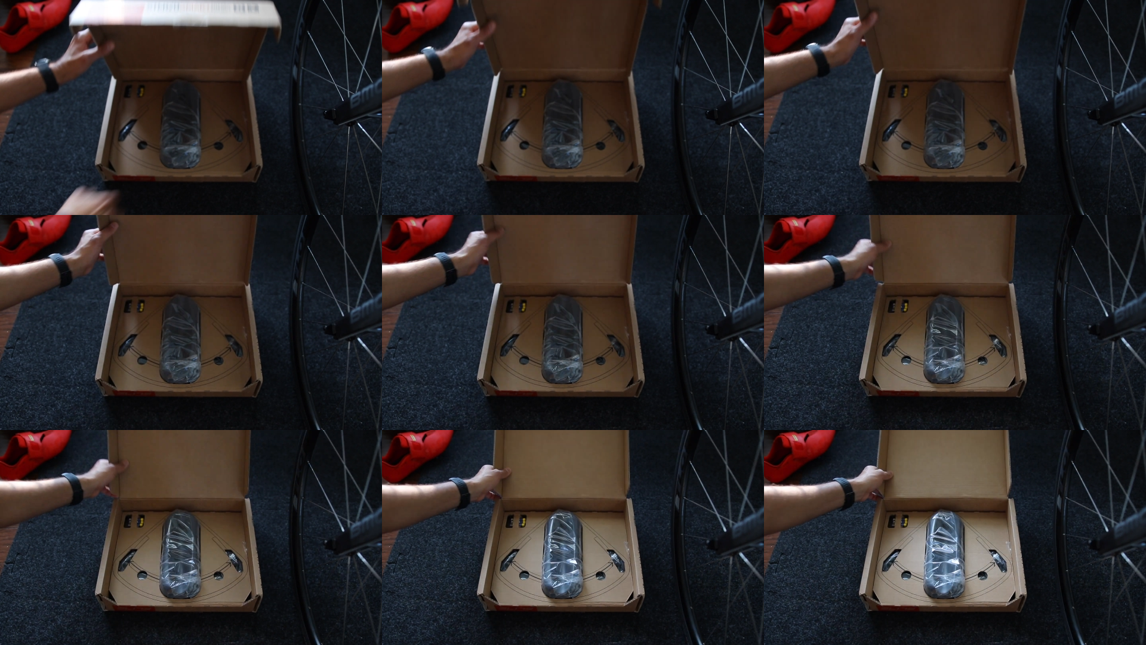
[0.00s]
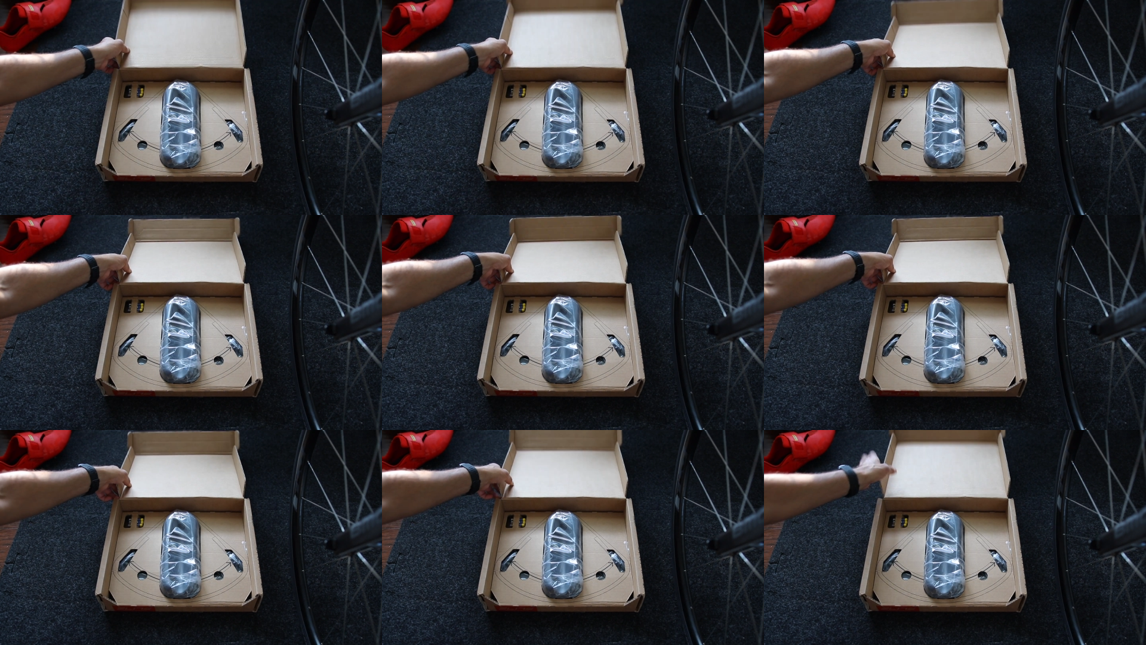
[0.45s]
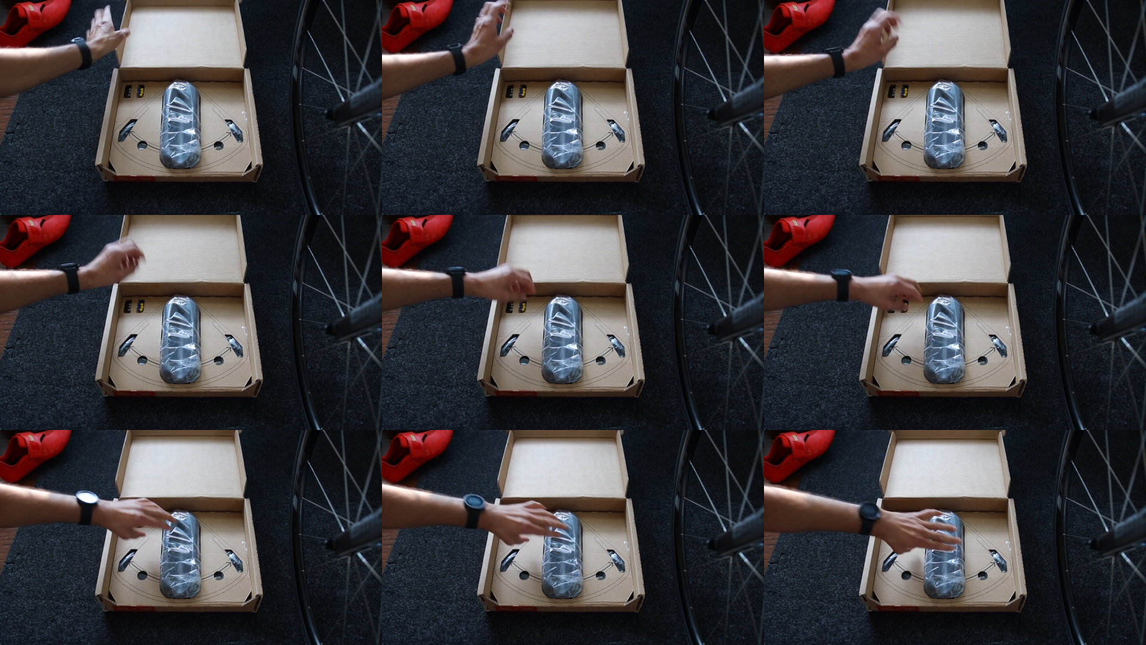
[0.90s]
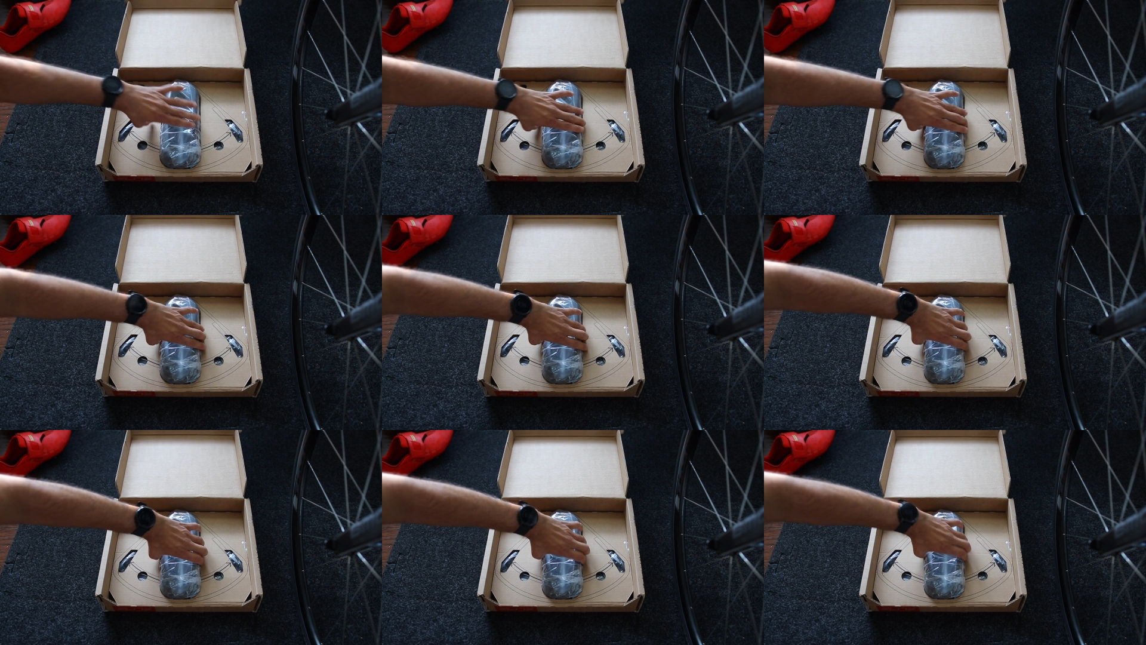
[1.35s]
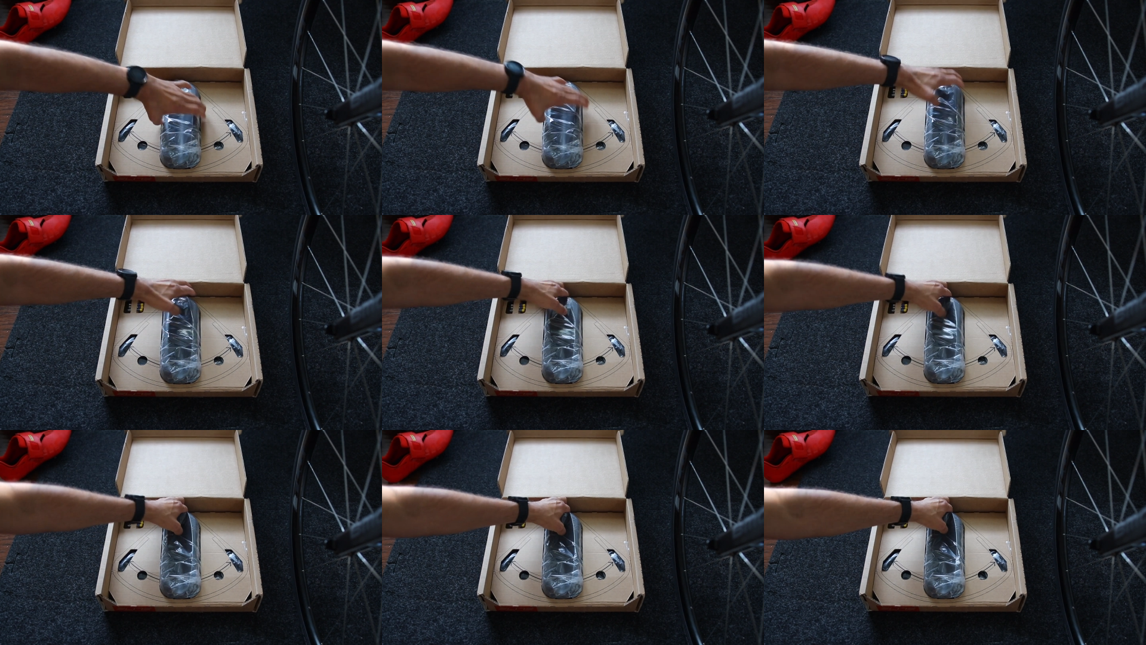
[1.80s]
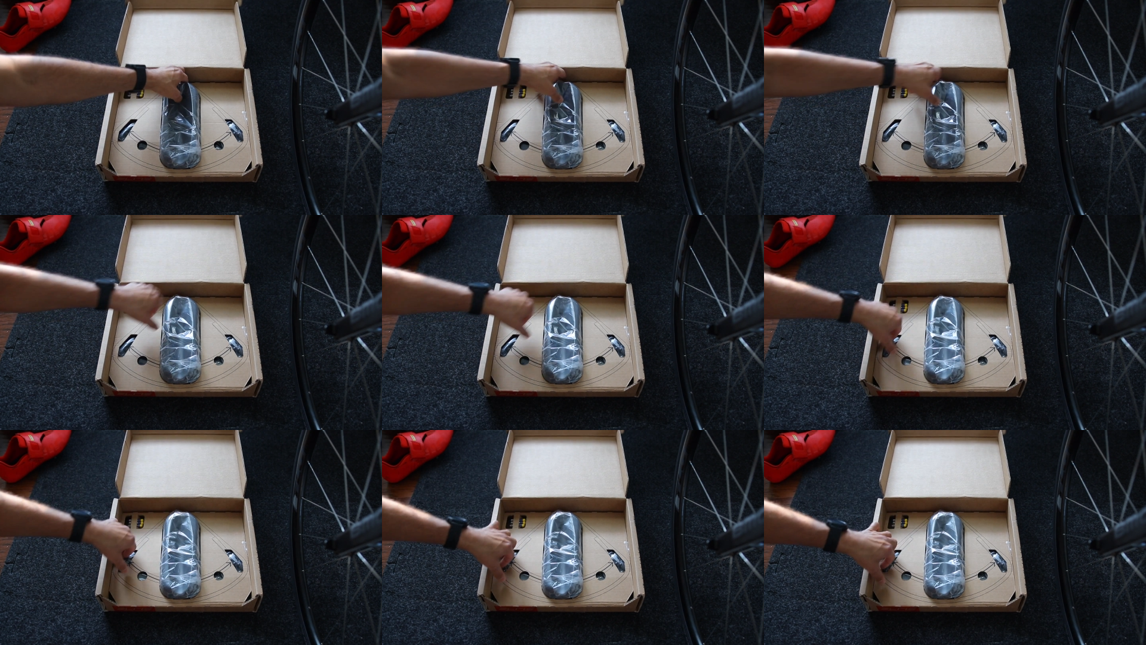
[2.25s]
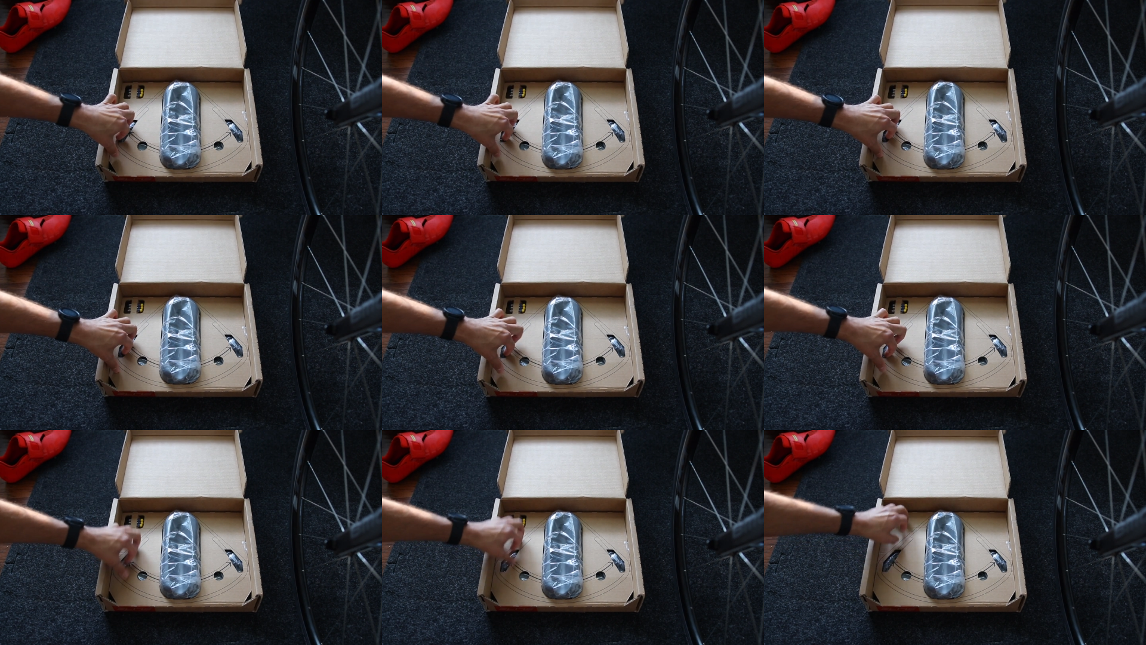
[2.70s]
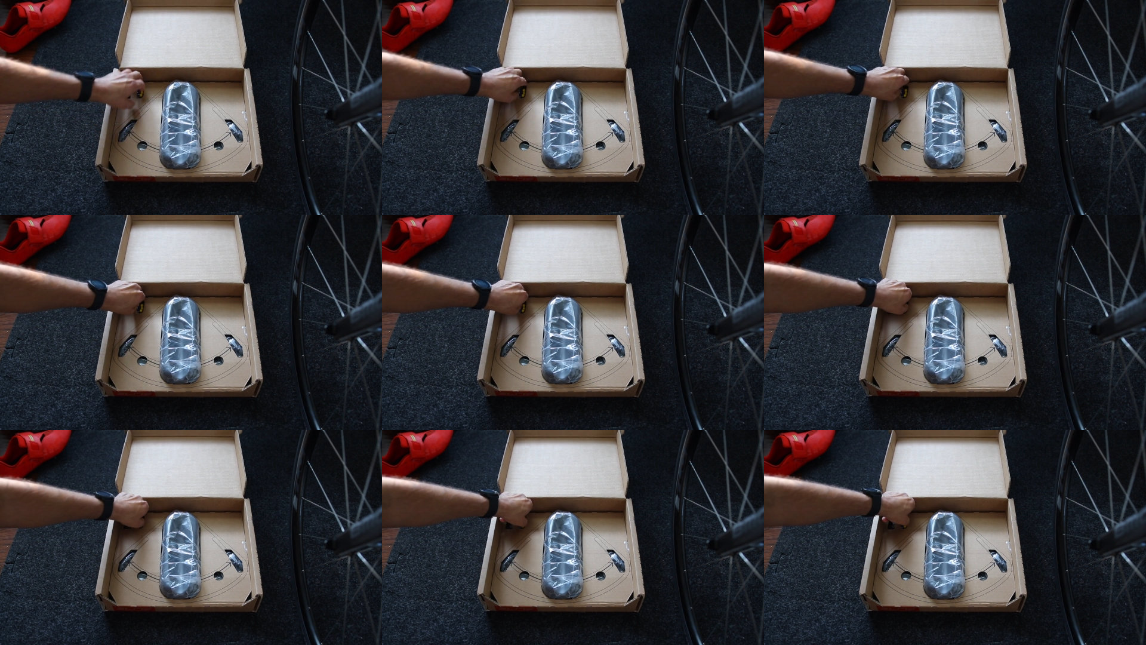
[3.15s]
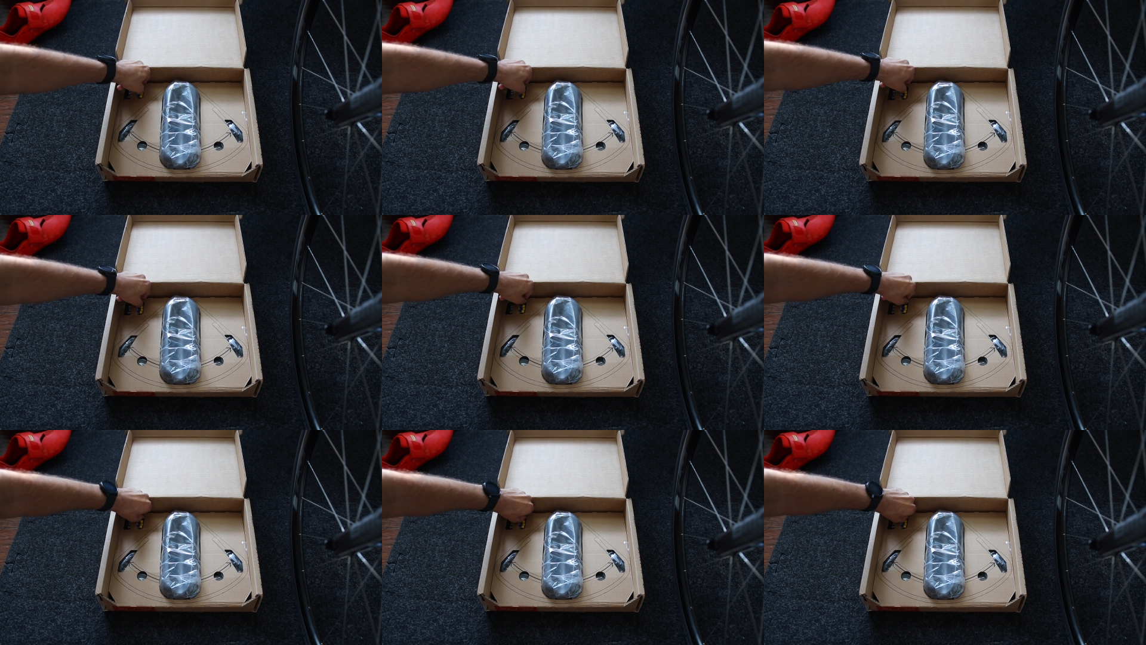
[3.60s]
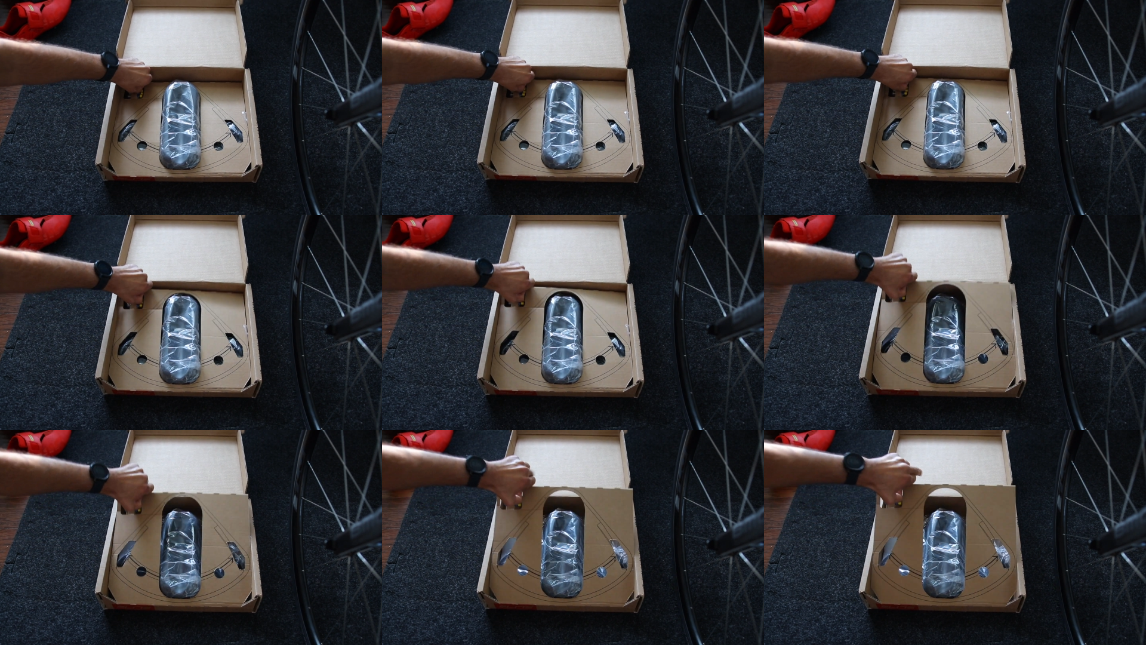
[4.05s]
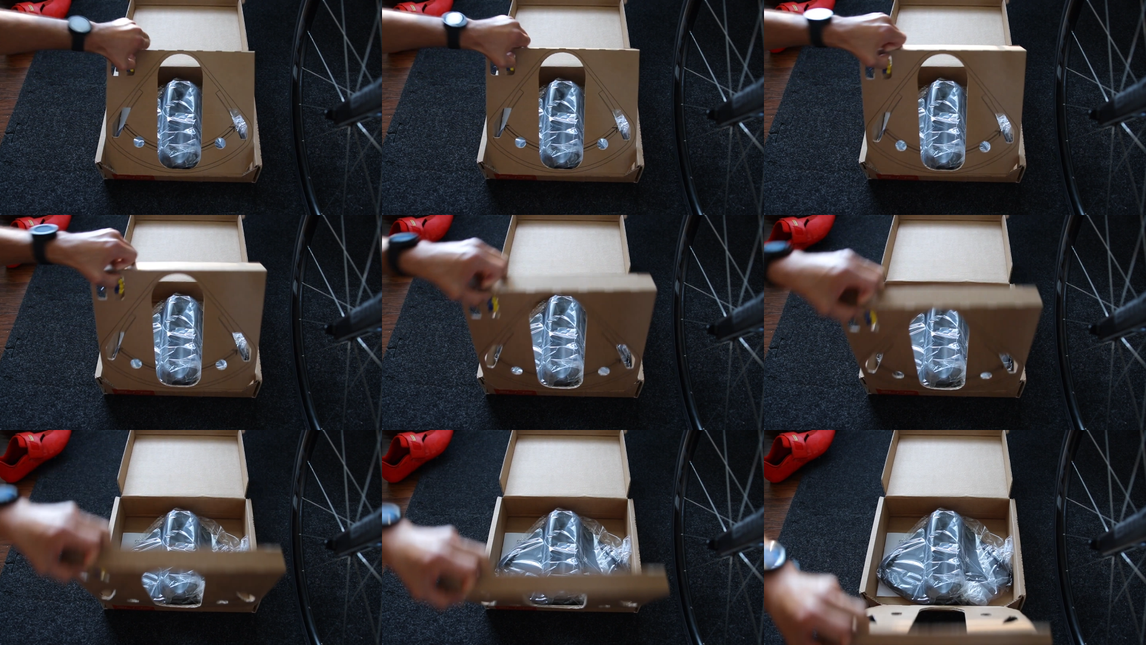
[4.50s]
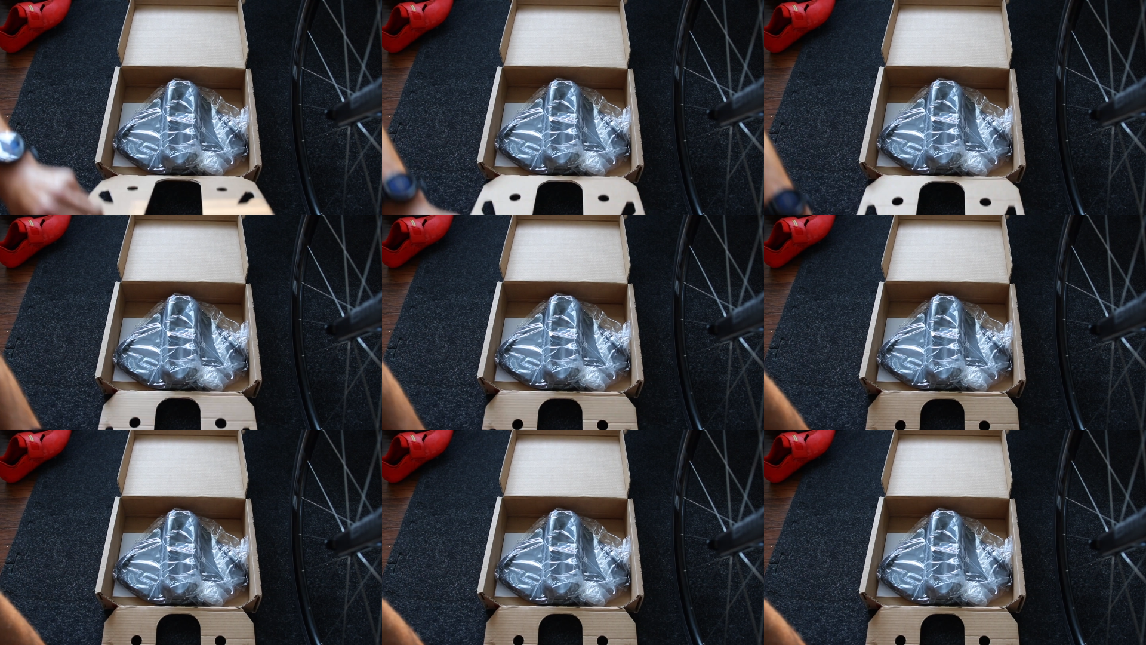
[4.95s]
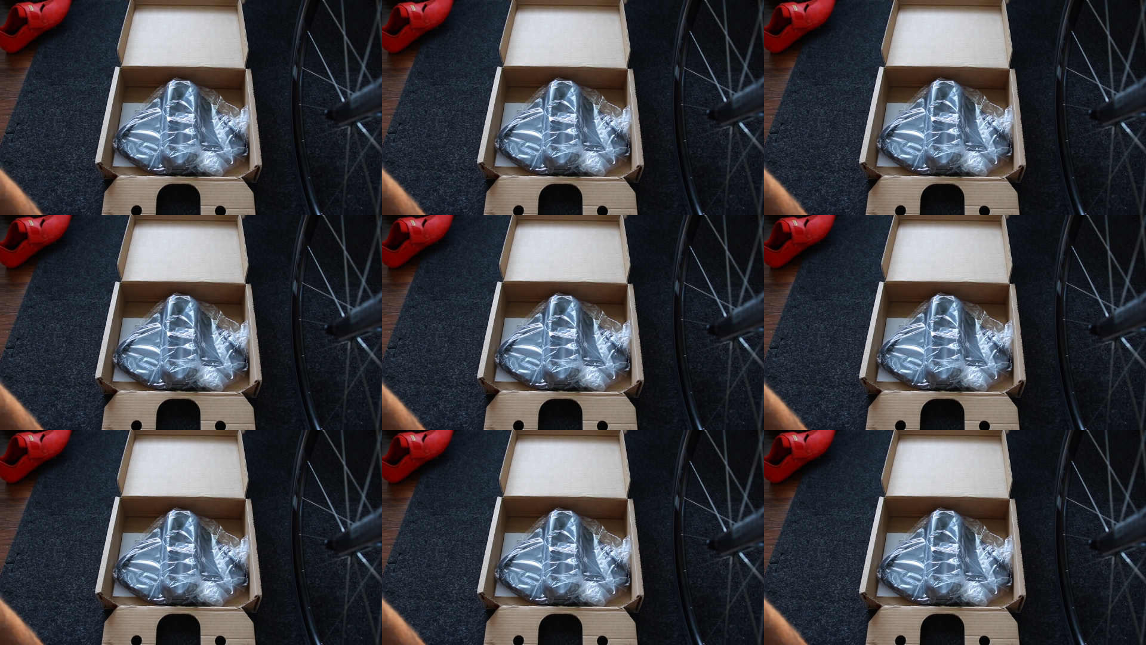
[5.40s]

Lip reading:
No face is visible, so there are no lips to read.